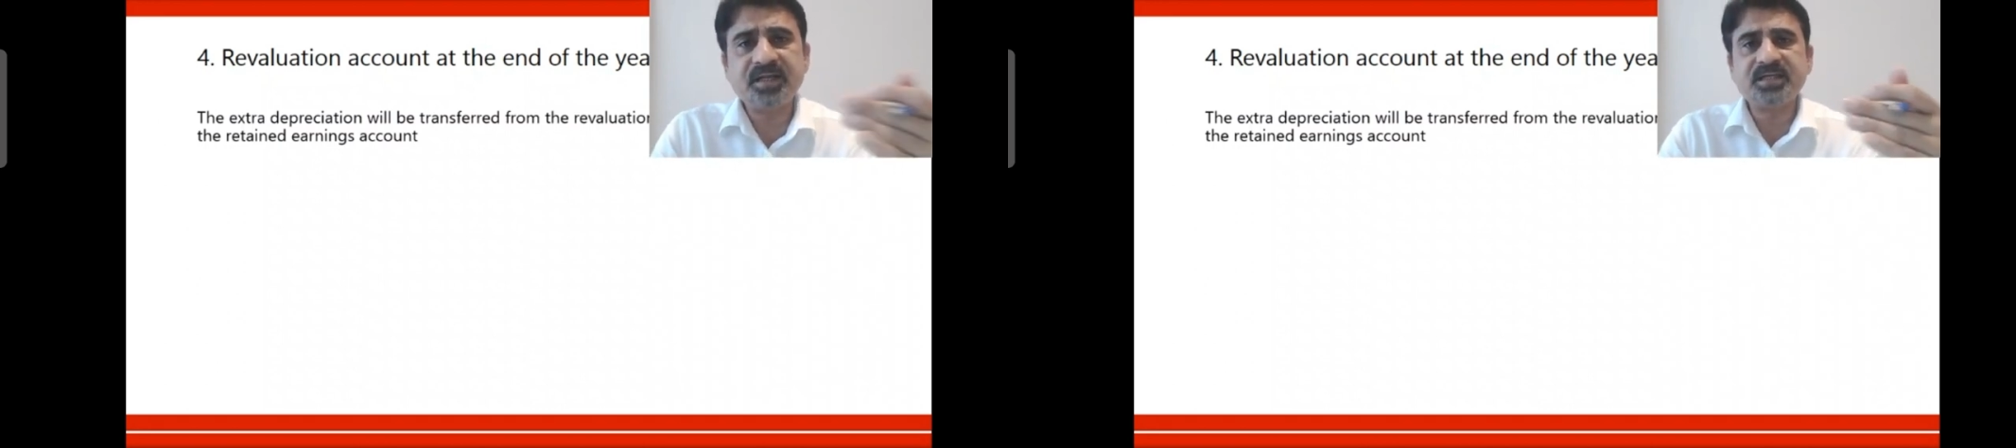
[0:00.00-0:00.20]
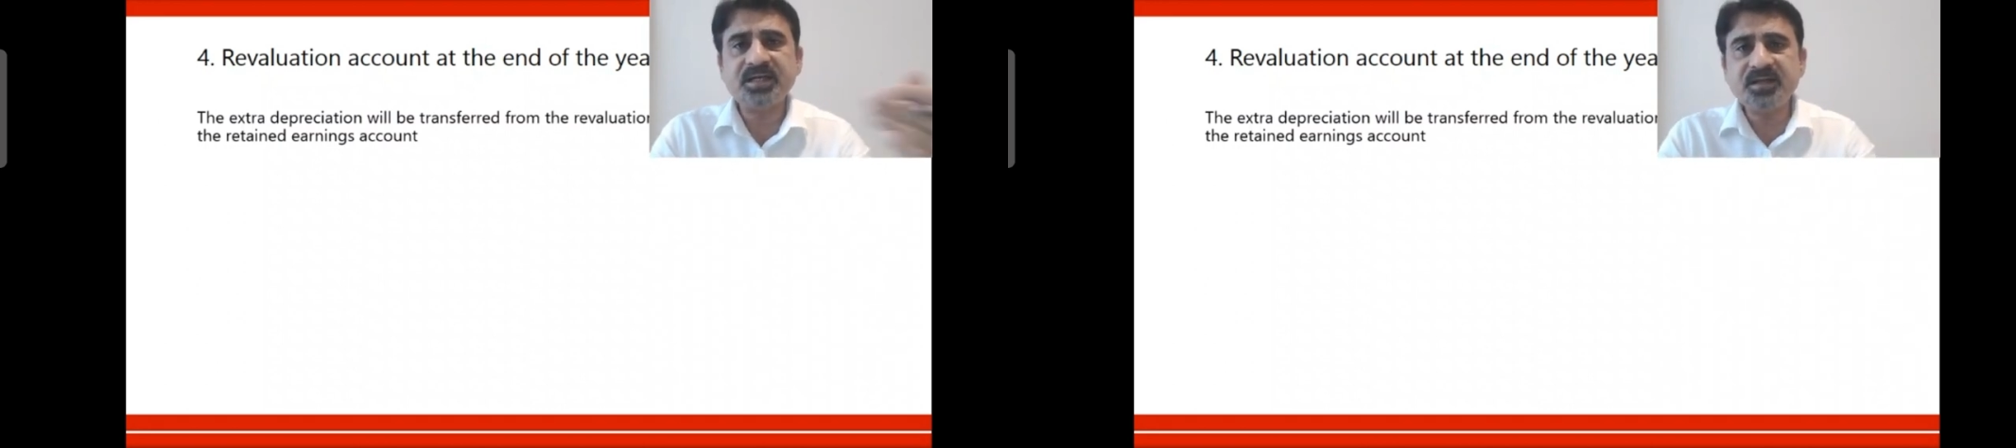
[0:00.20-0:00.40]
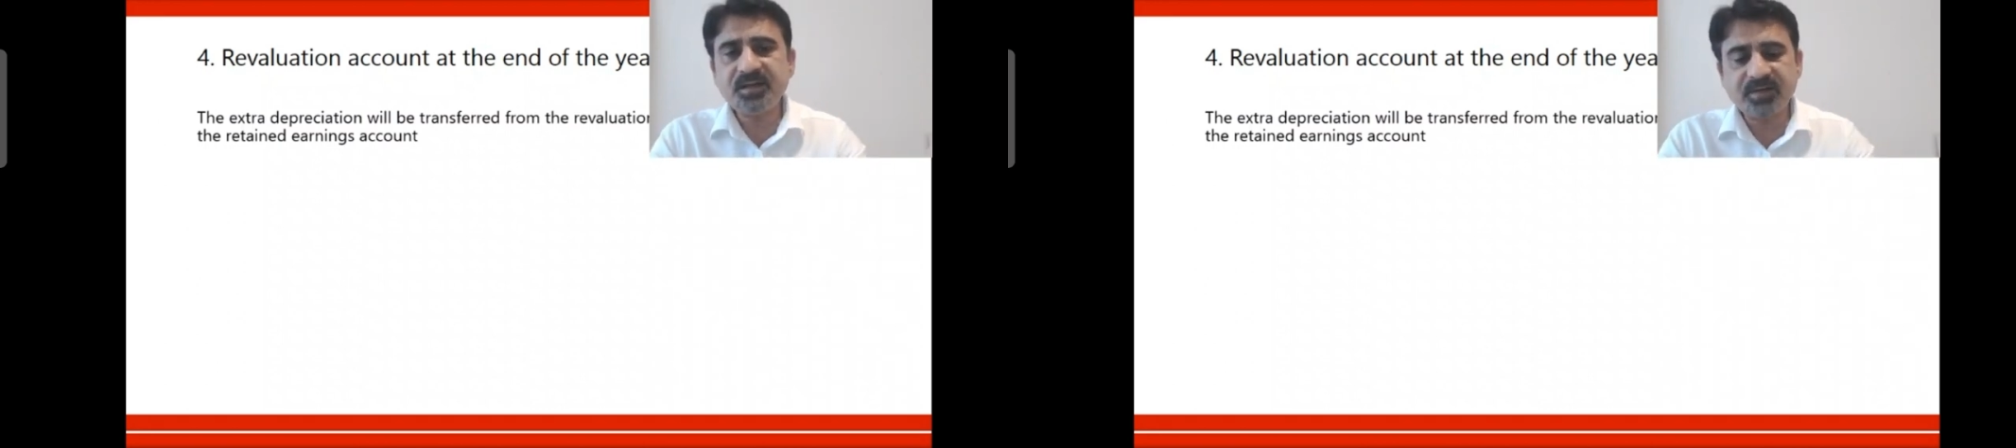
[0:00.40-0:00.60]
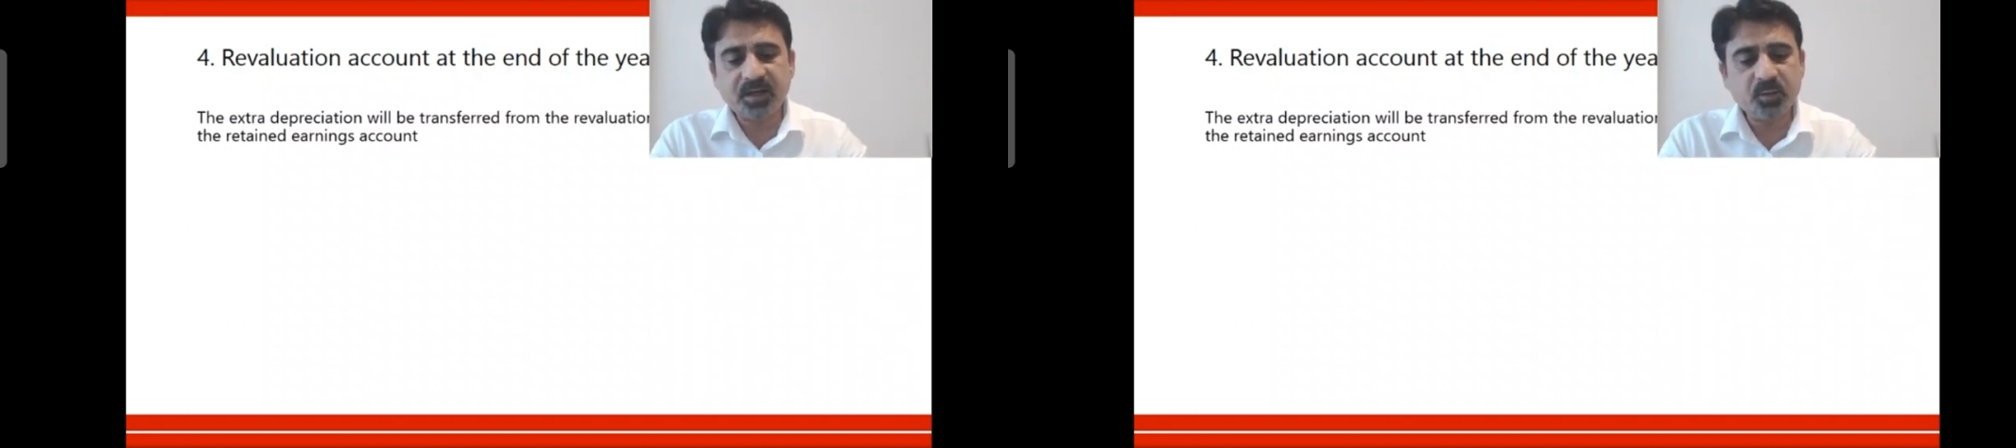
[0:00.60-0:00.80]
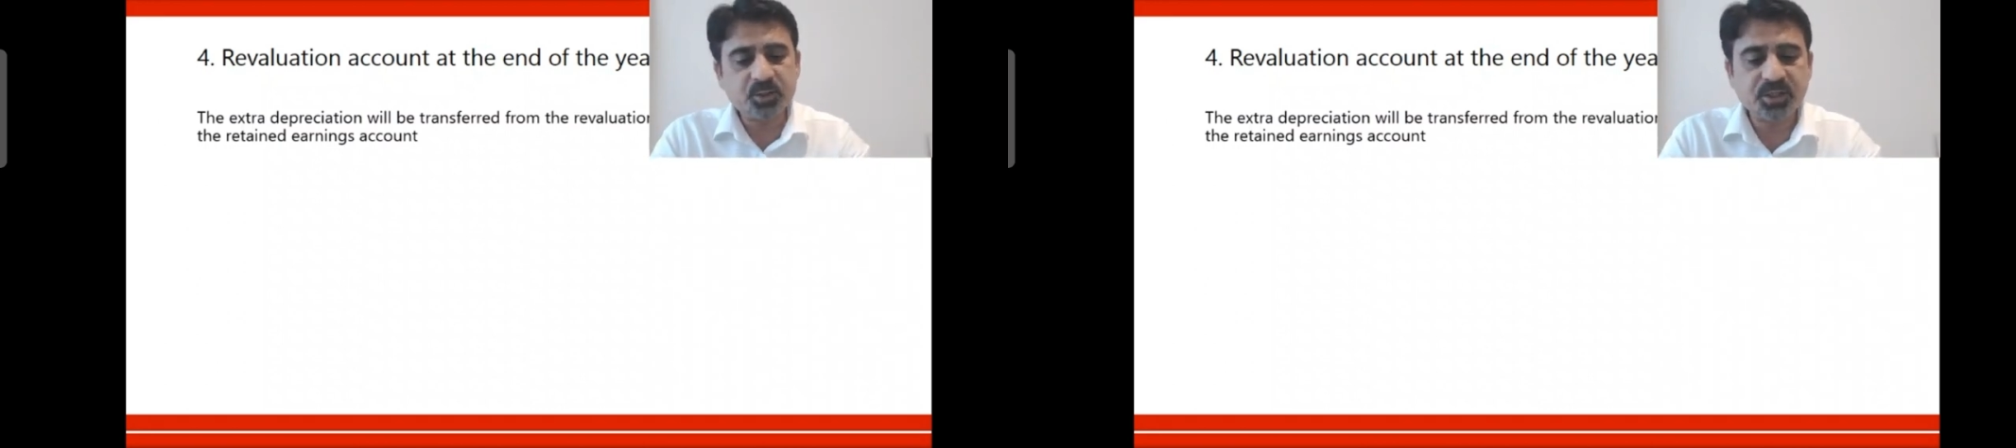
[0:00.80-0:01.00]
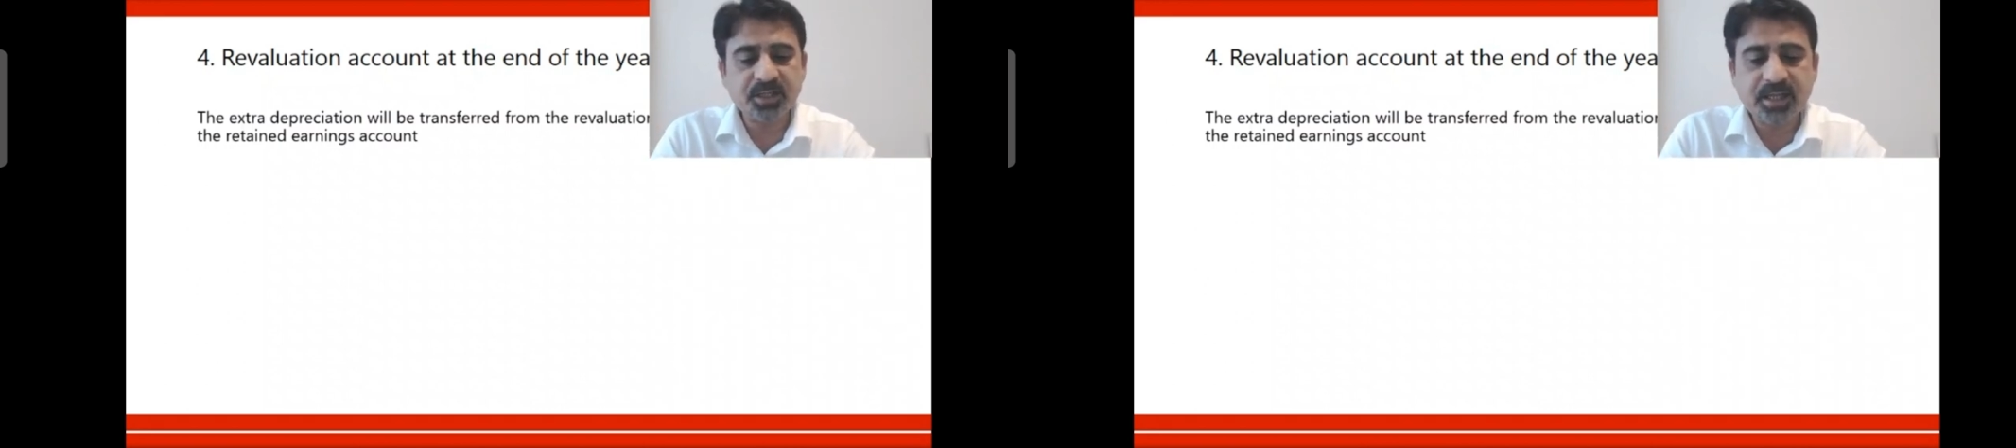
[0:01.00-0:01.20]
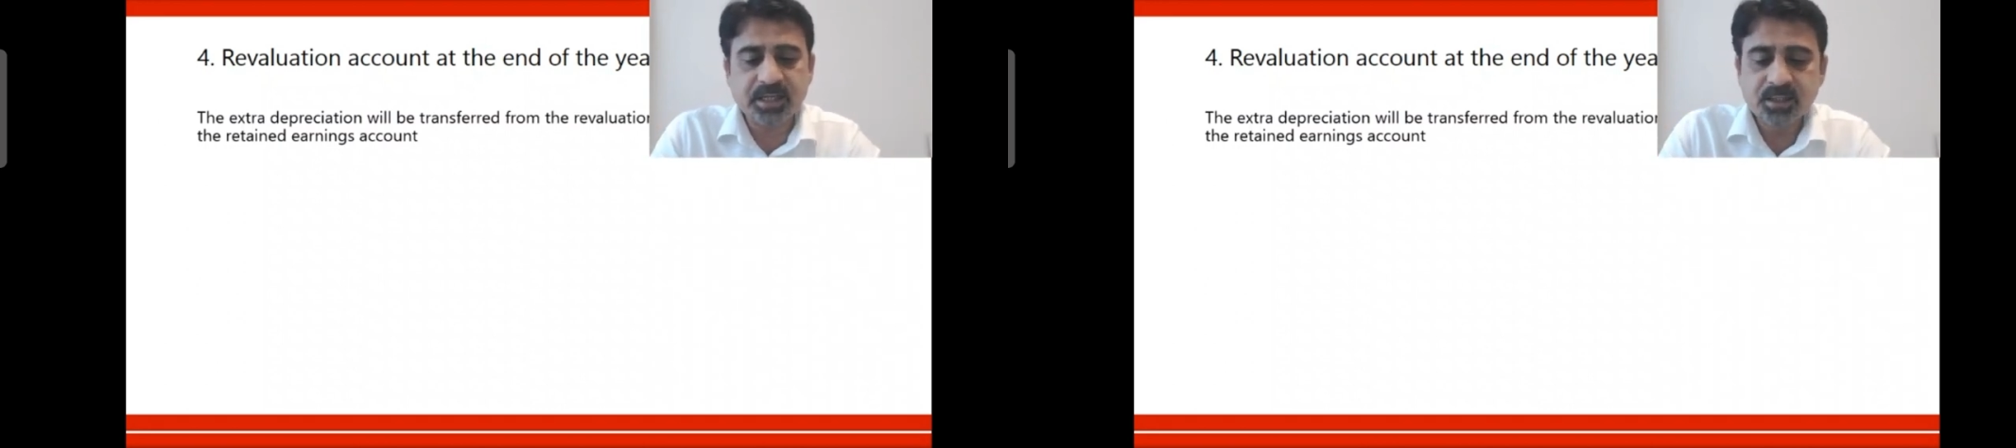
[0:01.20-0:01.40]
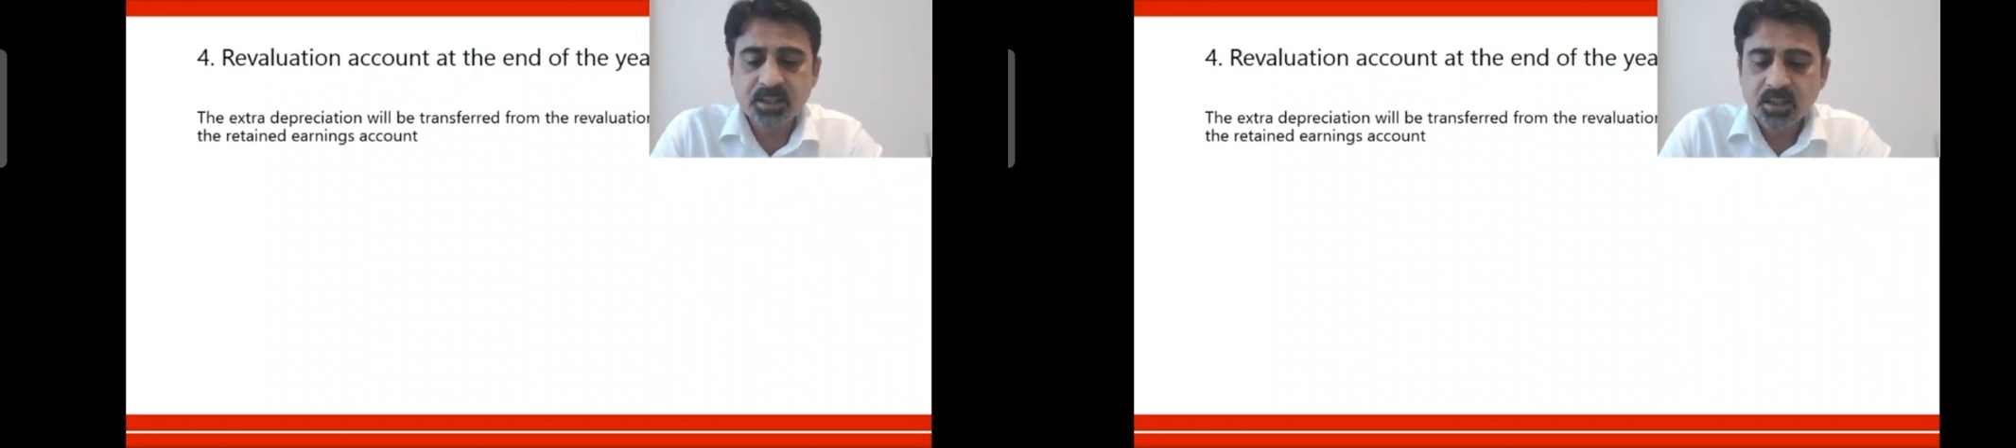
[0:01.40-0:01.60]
any revaluation gain,